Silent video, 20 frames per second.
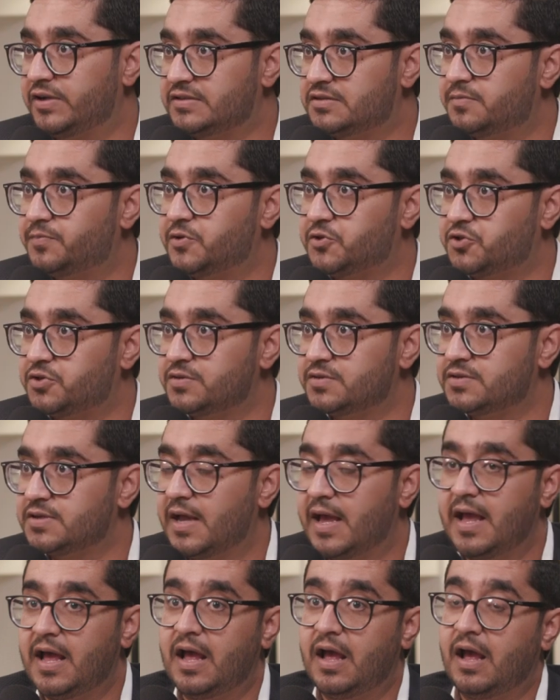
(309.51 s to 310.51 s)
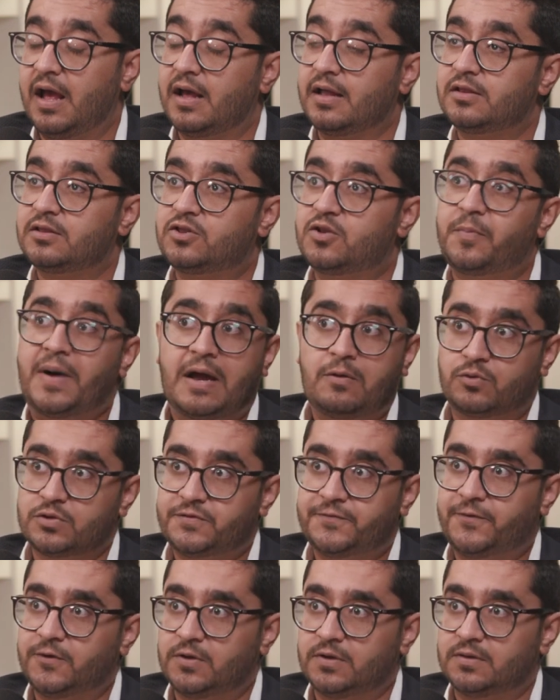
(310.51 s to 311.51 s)
exhibitions. Dubai was
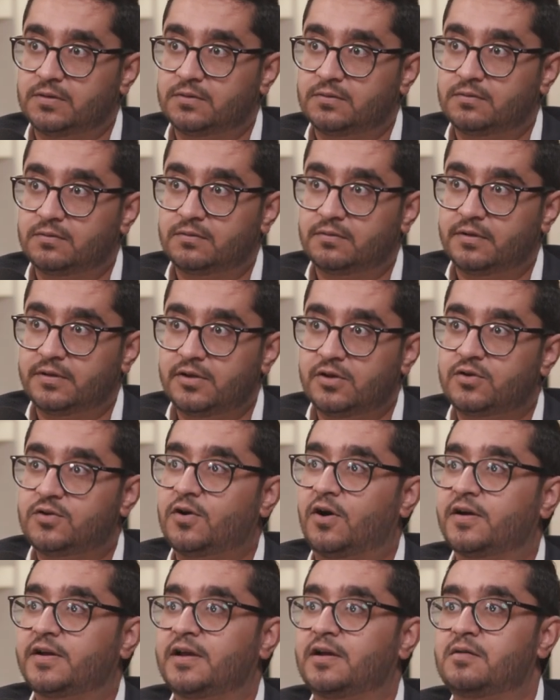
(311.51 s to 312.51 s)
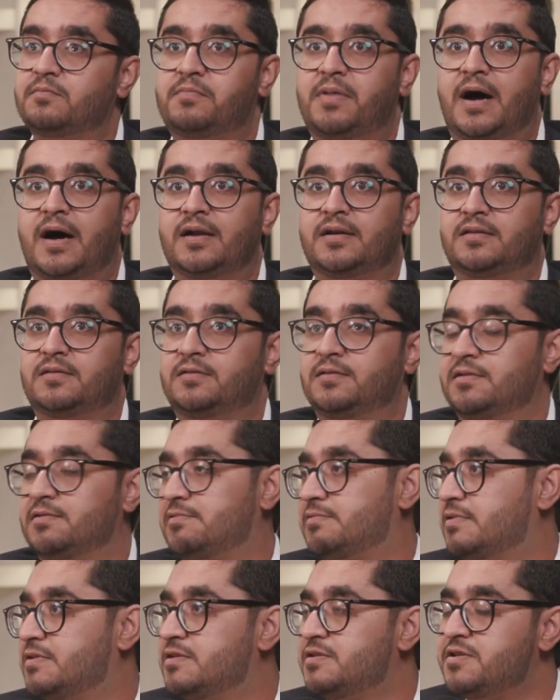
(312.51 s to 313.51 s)
full. You're talking about
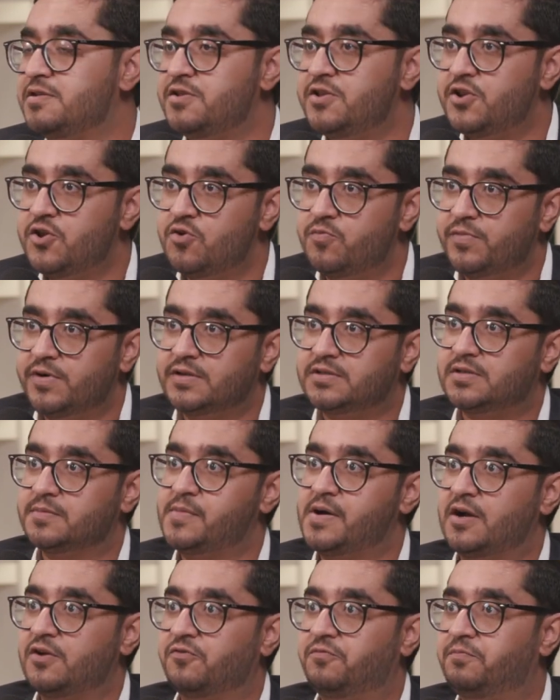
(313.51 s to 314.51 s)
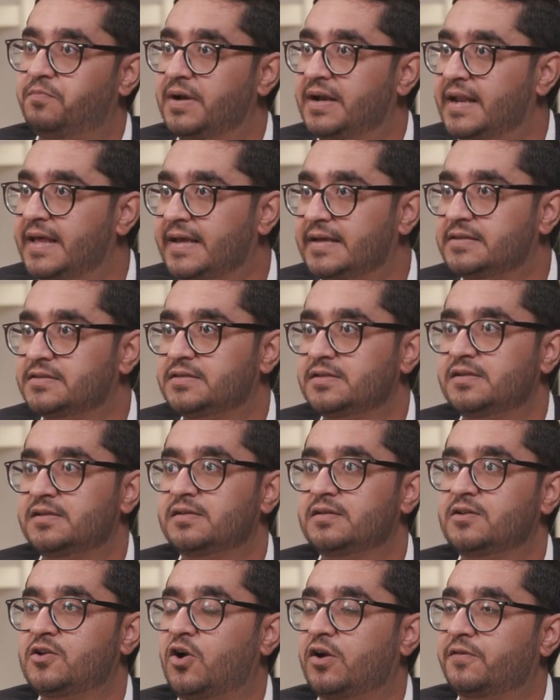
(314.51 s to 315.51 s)
numerous amount of billings
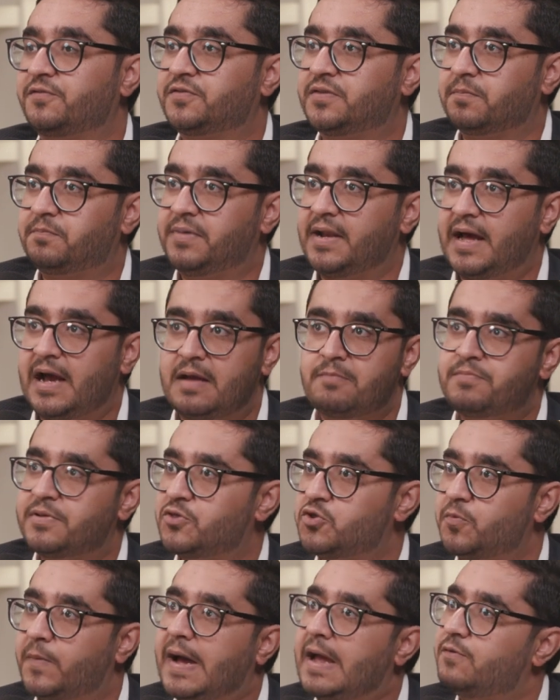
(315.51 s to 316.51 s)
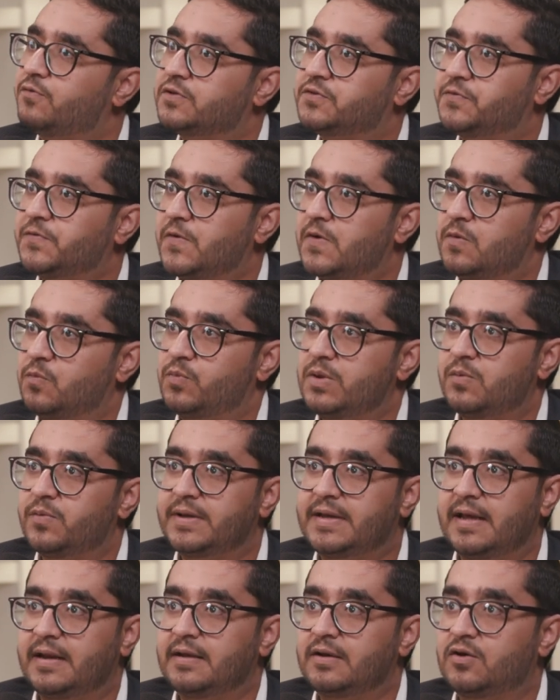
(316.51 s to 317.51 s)
and a lot of supply, but Dubai was full. We were
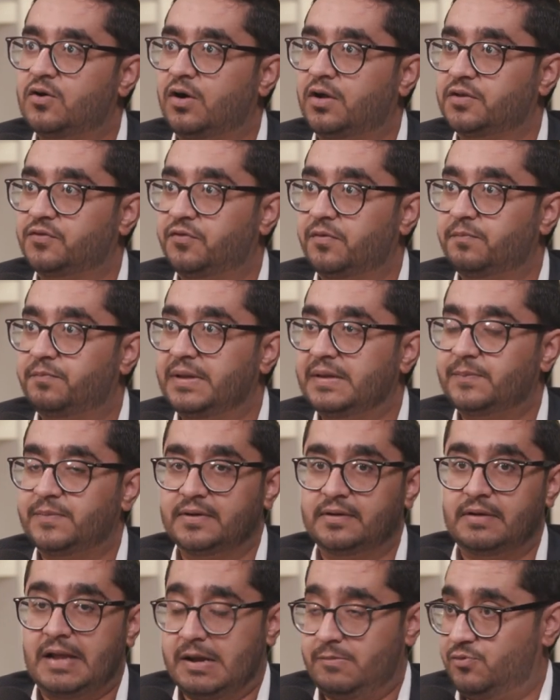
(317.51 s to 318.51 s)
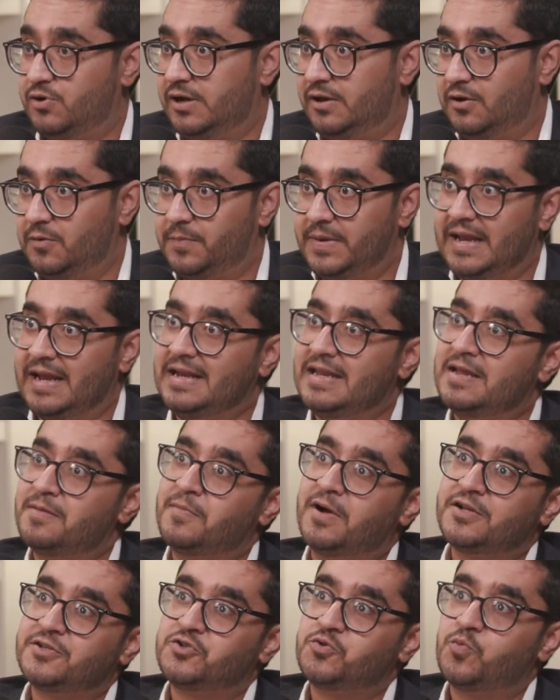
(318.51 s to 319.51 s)
getting calls from people, I'm ready to pay any
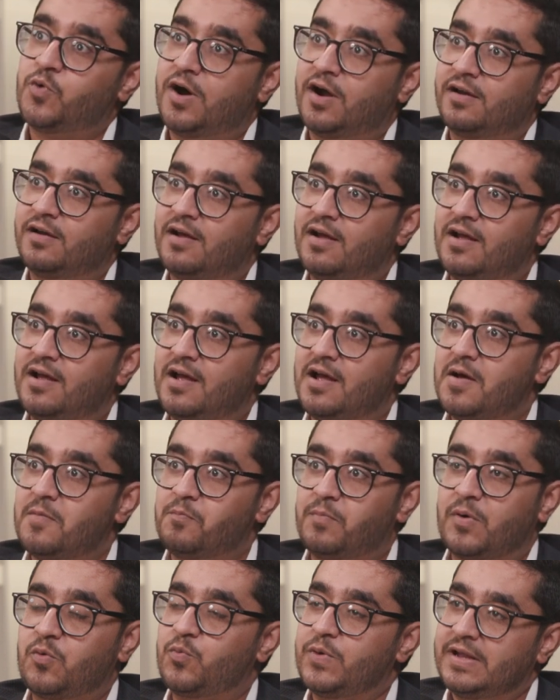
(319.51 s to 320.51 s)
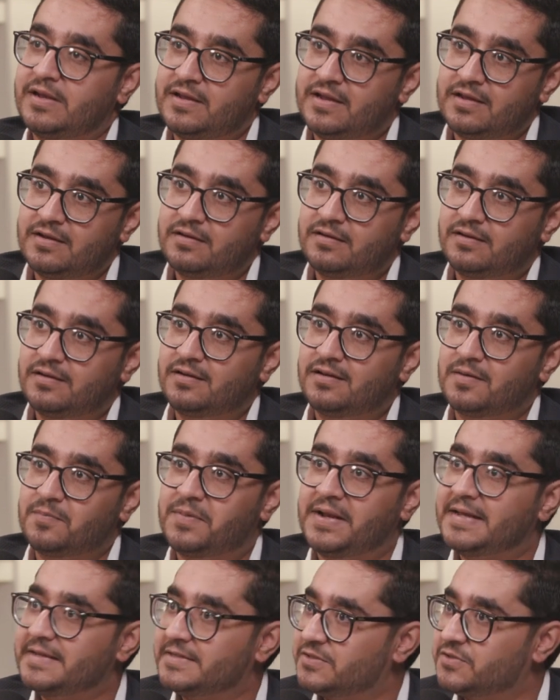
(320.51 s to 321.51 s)
amount you want, but we need a
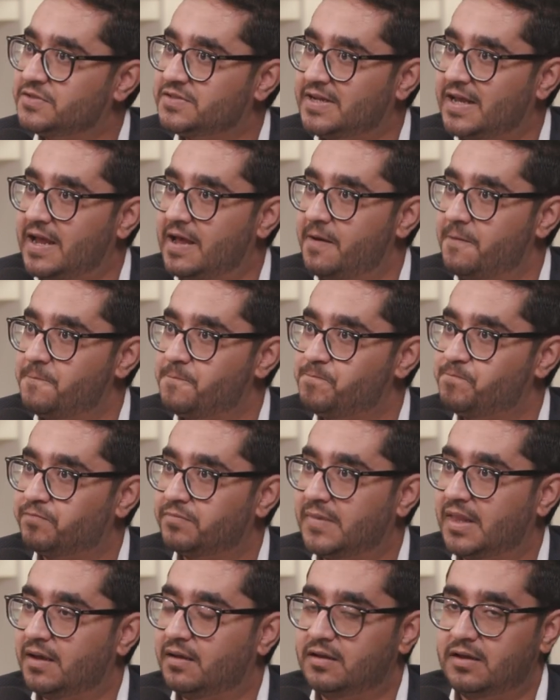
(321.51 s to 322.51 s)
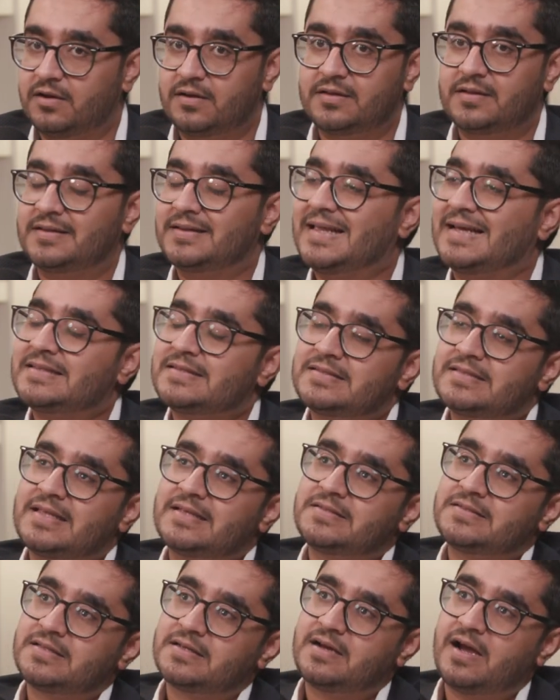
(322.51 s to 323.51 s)
place to stay.
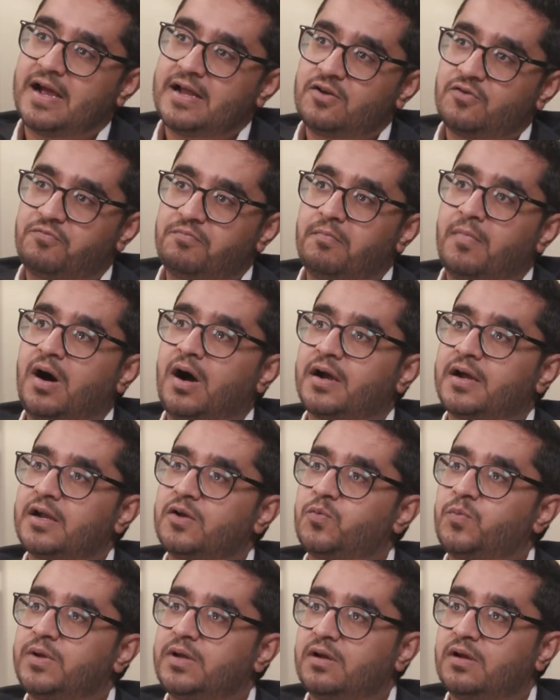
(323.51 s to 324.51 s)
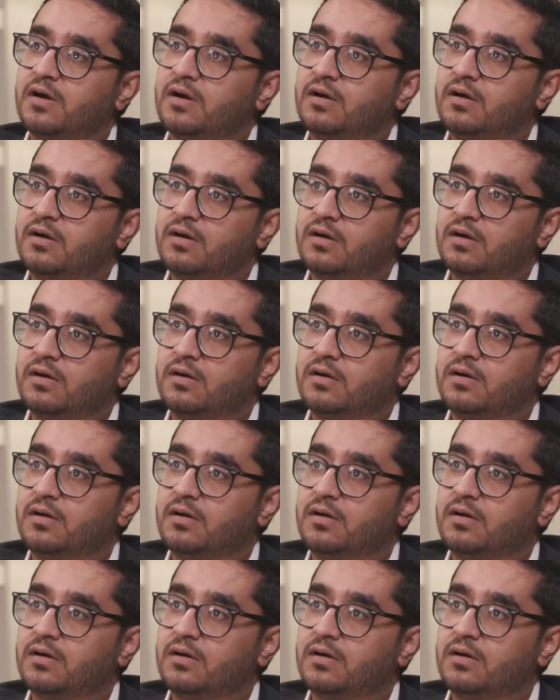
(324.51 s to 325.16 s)
That's the kind of market we are